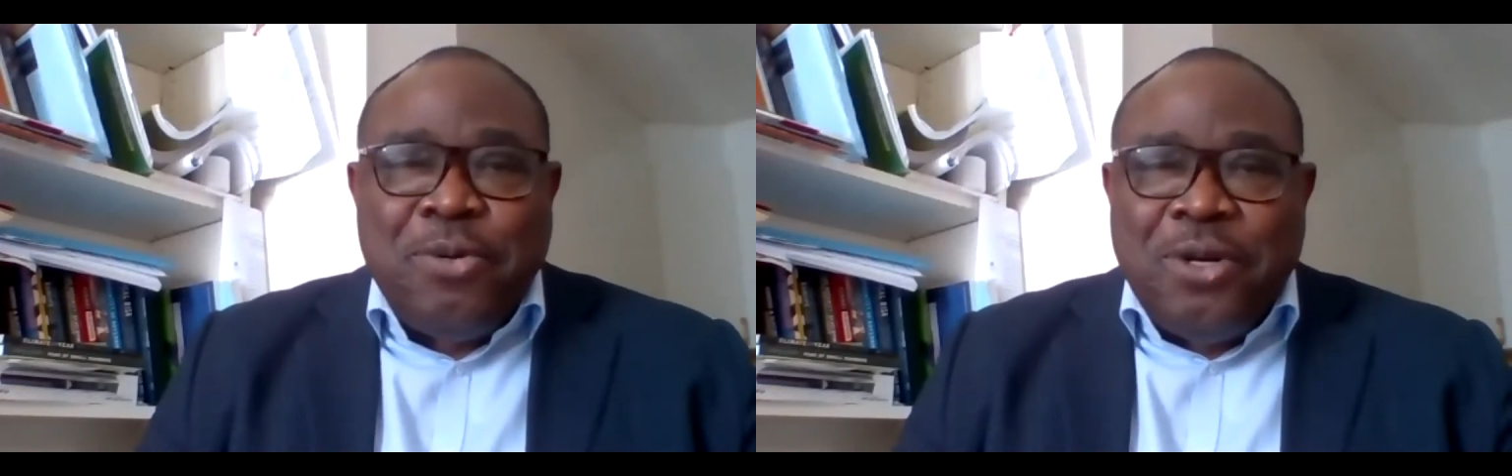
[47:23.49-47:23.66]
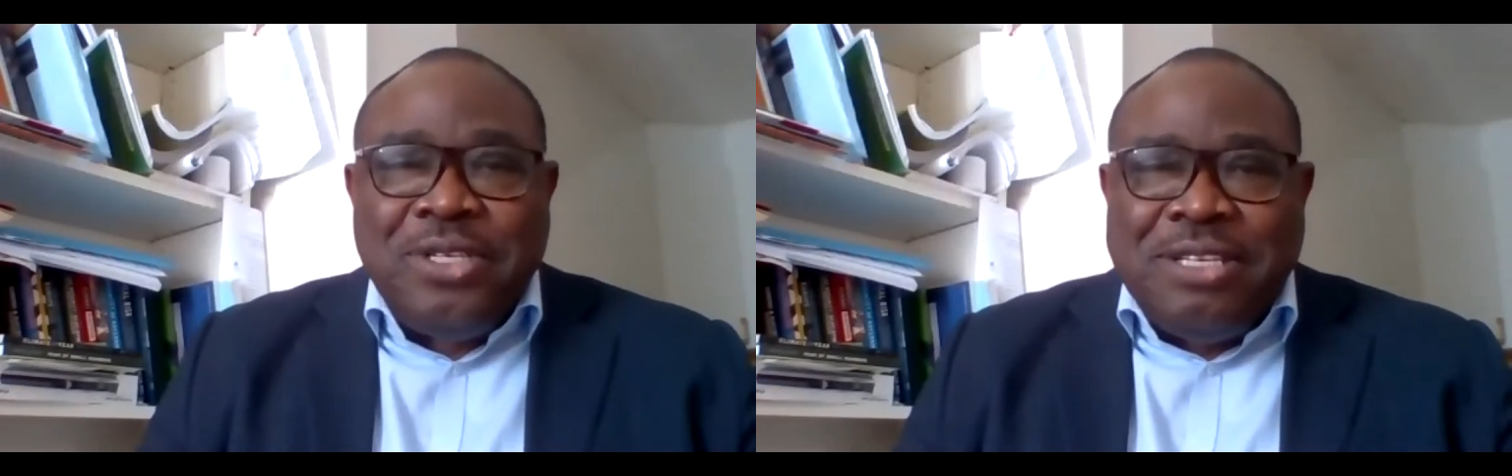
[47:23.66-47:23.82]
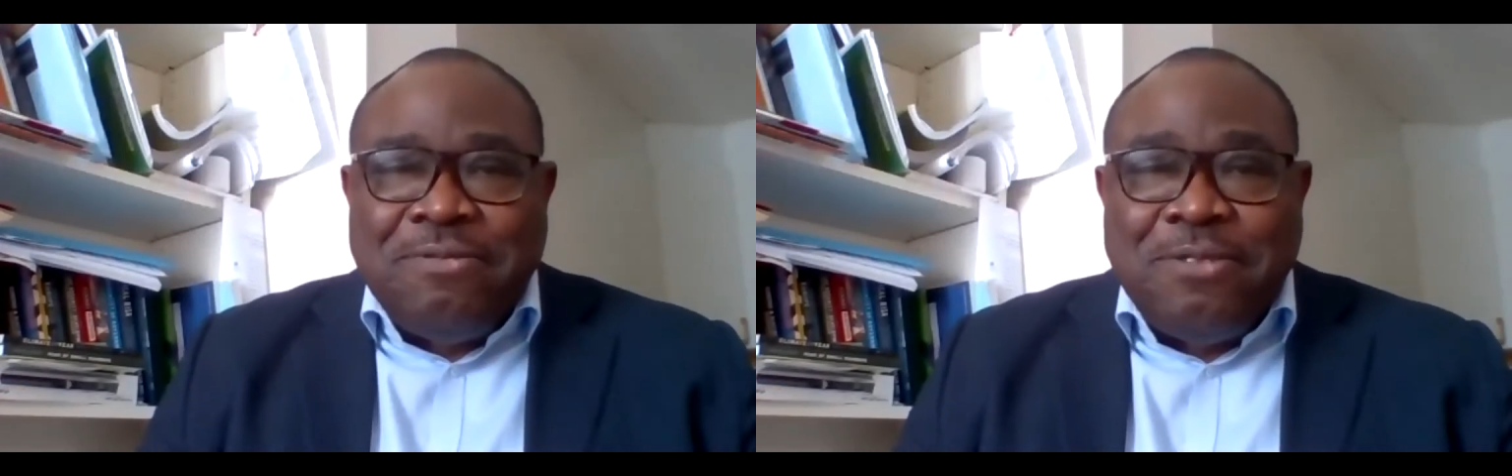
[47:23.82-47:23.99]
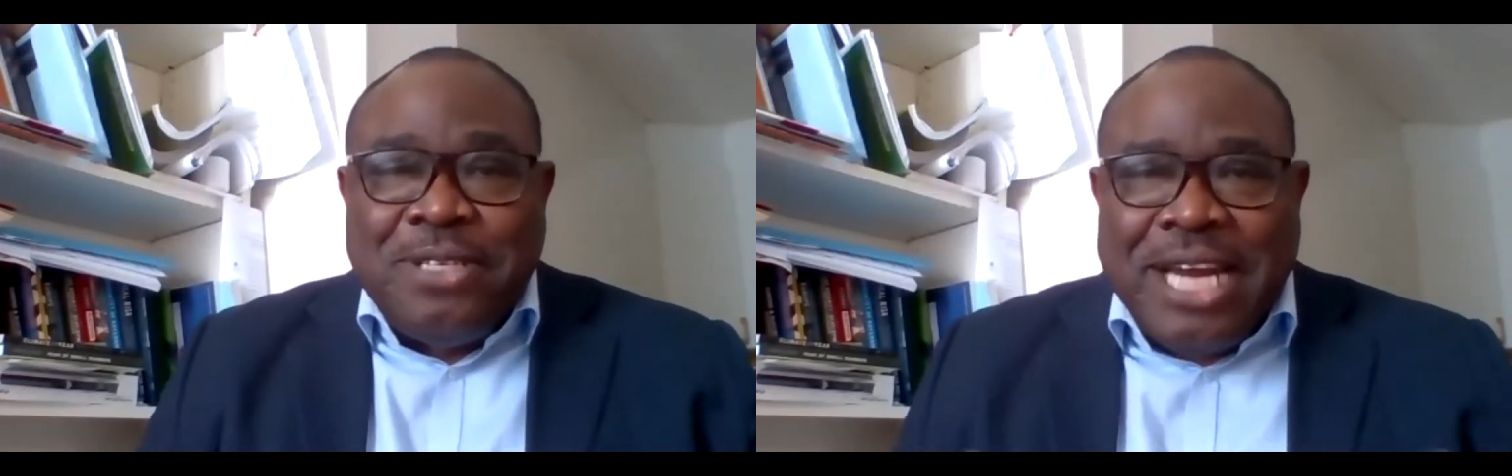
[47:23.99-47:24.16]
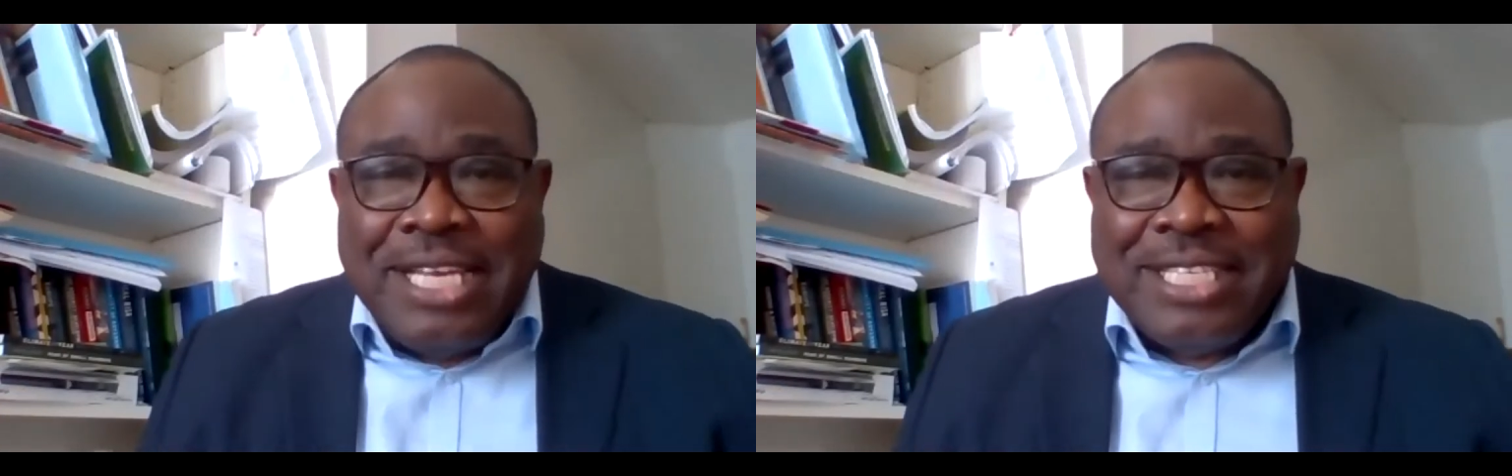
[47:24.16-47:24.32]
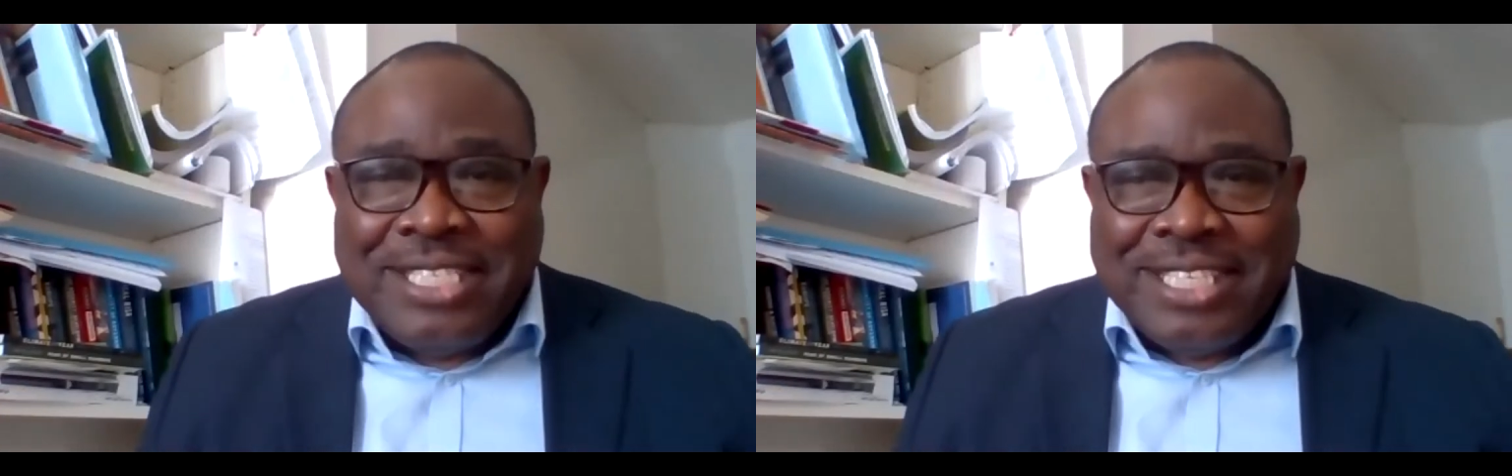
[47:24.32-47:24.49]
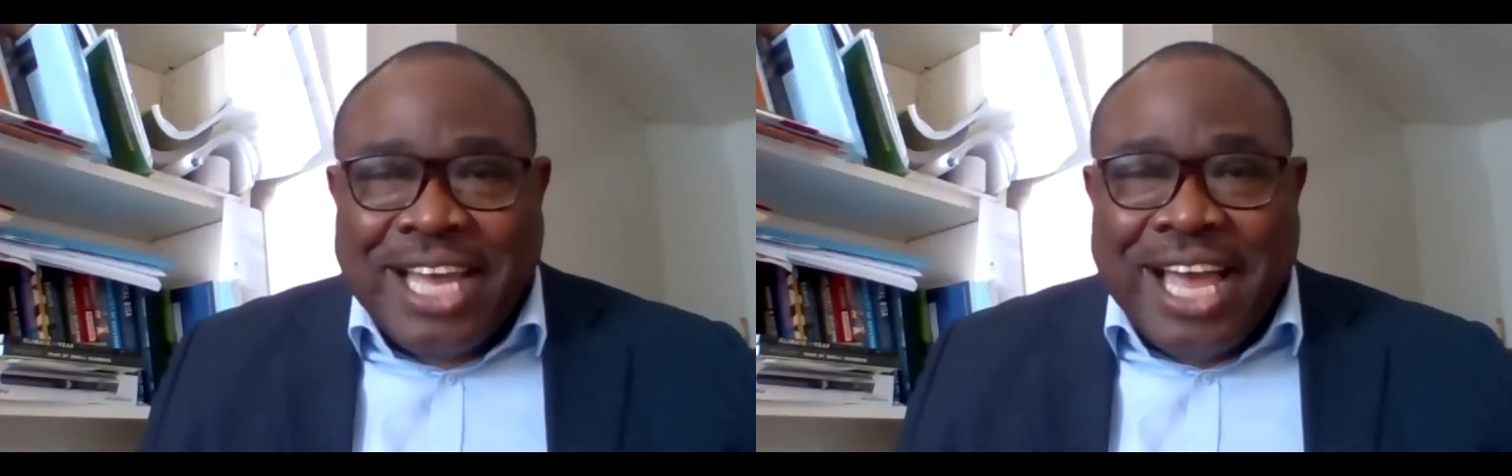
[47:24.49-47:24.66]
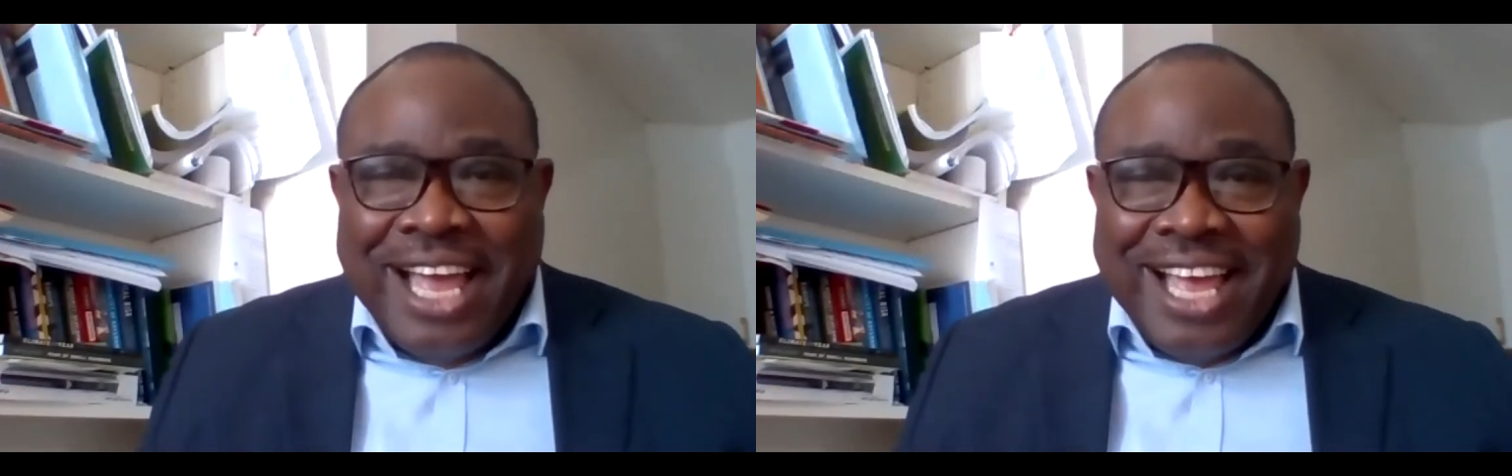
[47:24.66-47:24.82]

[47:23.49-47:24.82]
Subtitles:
don't even register.